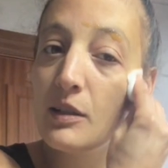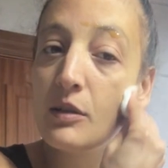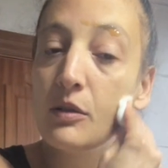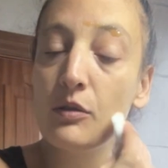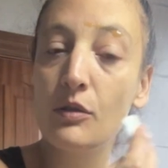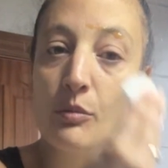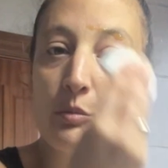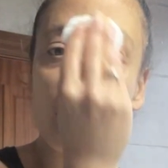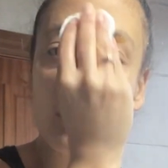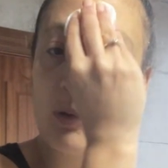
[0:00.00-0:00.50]

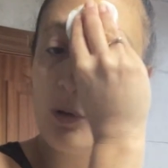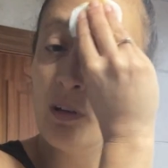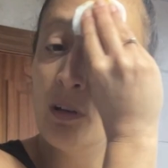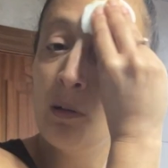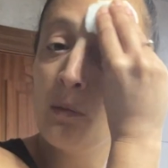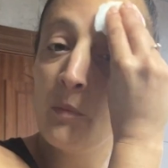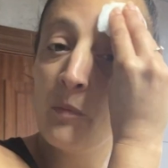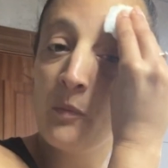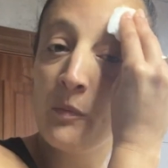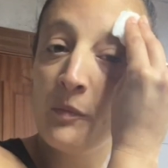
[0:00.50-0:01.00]
normal.
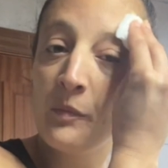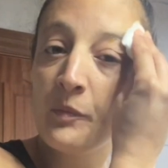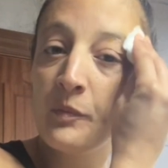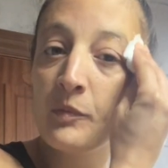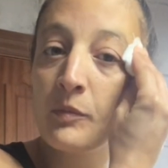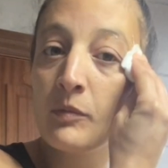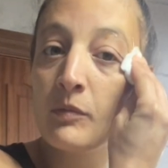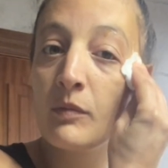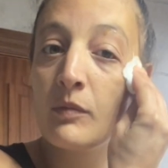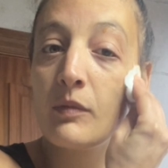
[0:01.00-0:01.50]

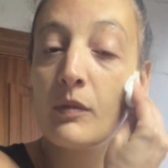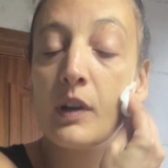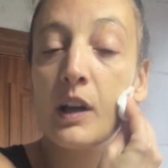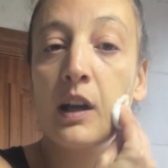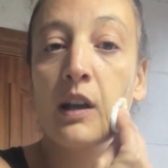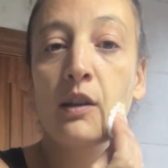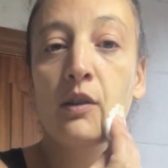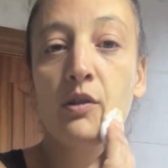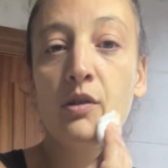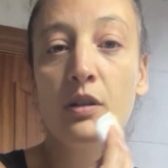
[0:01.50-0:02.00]
I
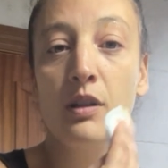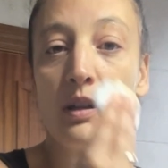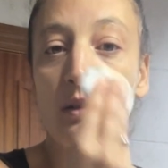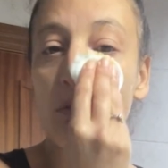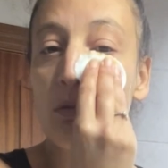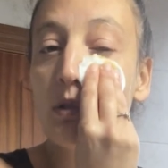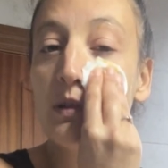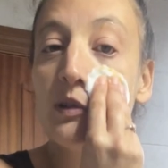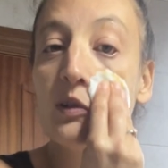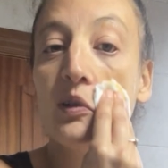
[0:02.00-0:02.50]
usually
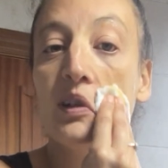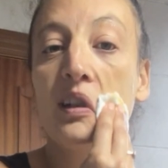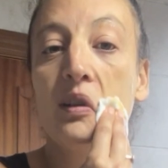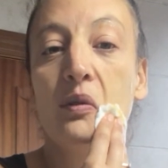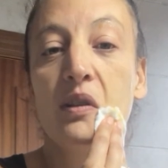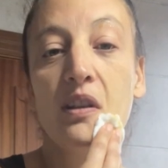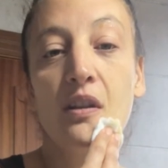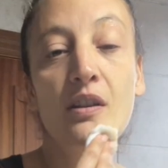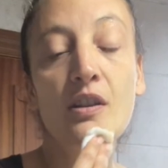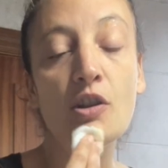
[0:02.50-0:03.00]
would do it with
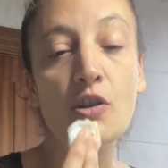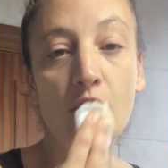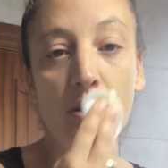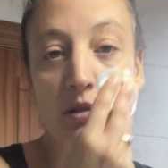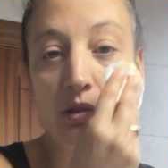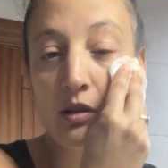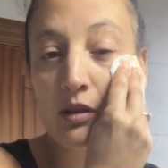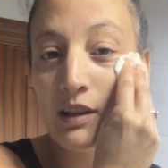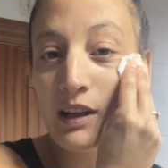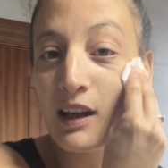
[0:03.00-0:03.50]
a
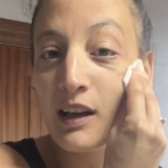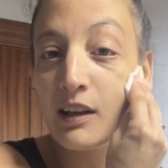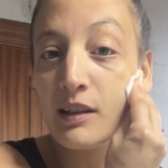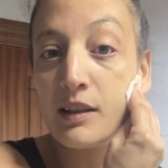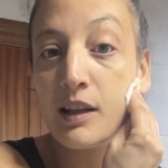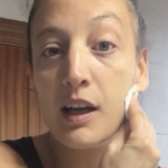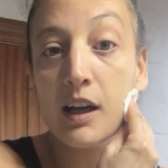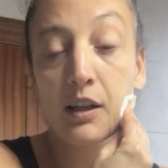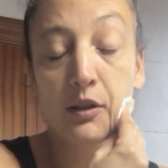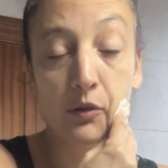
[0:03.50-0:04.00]
t-shirt that
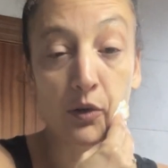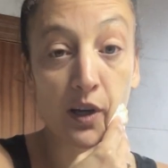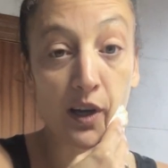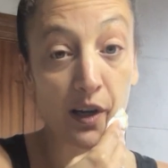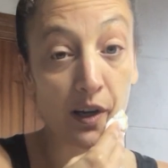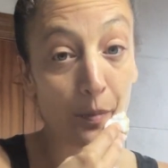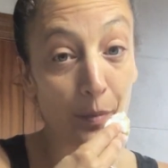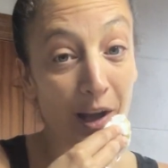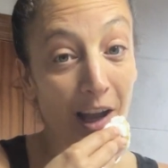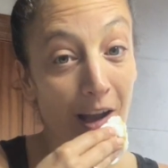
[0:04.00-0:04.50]
I don't care
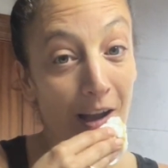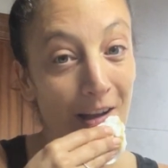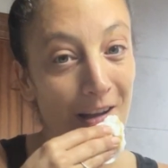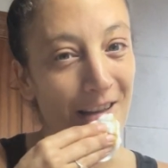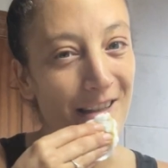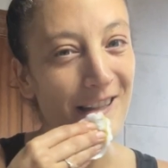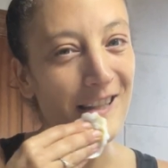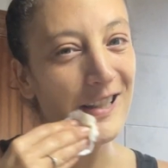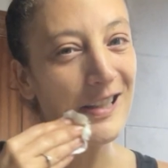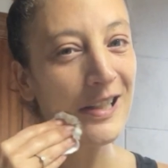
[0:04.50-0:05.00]
about
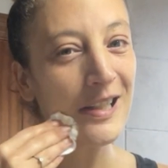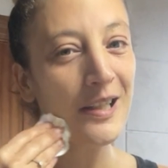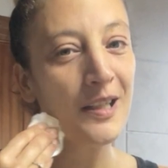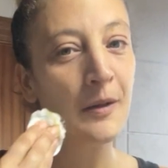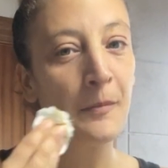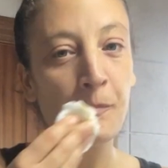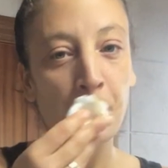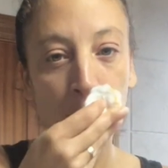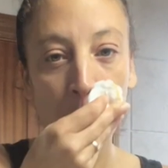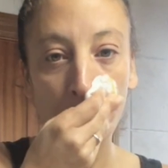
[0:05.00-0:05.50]

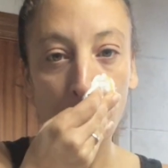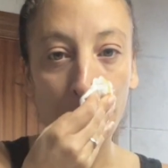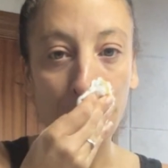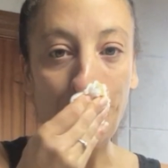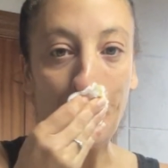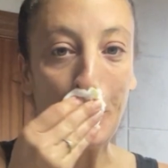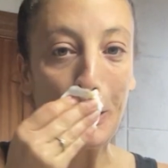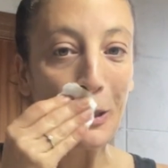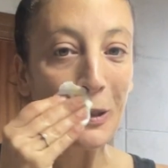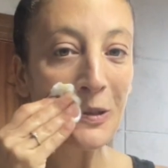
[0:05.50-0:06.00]

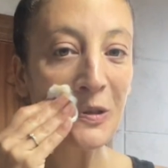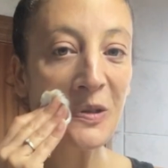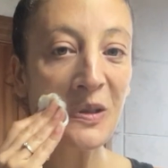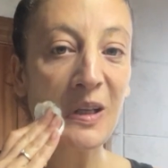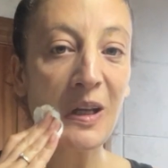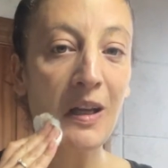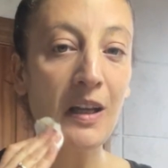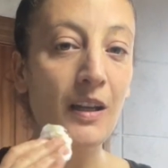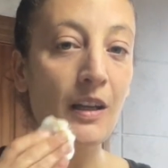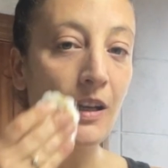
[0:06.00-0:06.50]
because
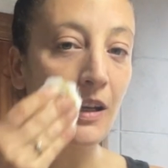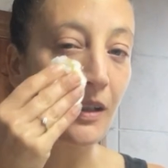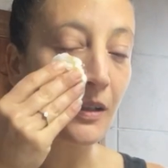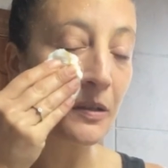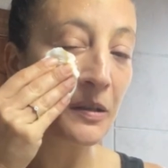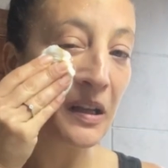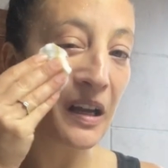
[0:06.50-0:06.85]
it can